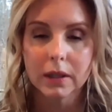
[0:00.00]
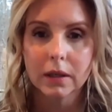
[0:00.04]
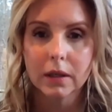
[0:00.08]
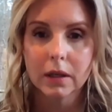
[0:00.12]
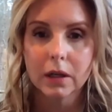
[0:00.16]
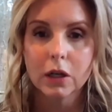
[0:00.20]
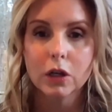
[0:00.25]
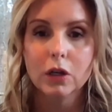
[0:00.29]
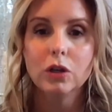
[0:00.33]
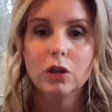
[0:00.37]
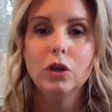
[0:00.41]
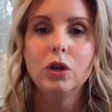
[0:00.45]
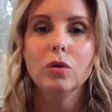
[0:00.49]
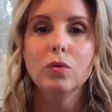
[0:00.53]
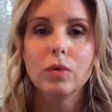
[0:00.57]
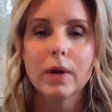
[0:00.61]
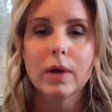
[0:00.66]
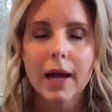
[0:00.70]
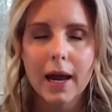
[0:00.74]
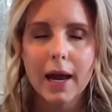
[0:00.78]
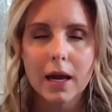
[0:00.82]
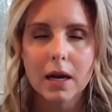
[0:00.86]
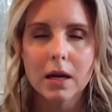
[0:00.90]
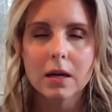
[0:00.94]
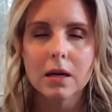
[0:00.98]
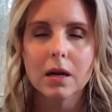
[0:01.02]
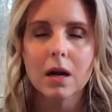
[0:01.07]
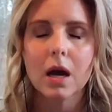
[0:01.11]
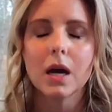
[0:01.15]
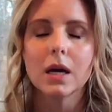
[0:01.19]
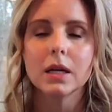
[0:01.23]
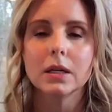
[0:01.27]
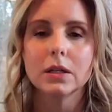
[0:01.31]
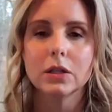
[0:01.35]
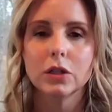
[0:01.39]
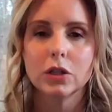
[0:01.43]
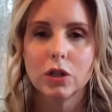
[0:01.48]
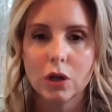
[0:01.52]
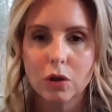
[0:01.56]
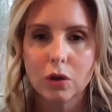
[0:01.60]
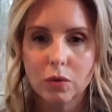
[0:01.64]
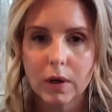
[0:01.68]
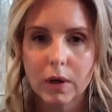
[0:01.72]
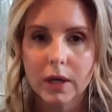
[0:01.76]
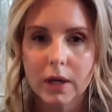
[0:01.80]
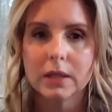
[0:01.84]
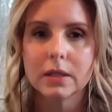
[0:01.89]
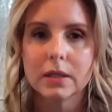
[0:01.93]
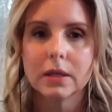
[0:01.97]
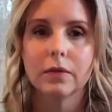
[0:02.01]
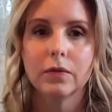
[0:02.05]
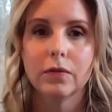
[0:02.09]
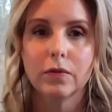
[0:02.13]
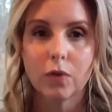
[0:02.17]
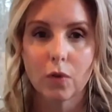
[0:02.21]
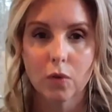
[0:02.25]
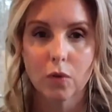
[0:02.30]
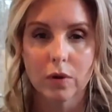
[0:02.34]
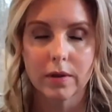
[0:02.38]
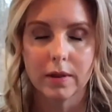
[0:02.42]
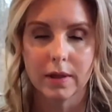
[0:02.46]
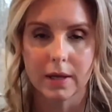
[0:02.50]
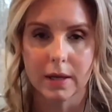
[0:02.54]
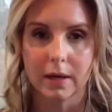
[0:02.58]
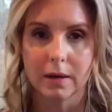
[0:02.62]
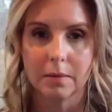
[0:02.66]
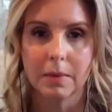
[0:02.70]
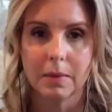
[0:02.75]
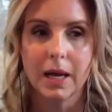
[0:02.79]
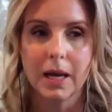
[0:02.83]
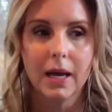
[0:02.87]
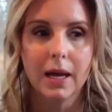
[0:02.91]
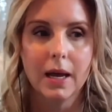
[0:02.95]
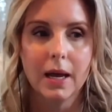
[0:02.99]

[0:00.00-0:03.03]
That's you it. cannot do it for them.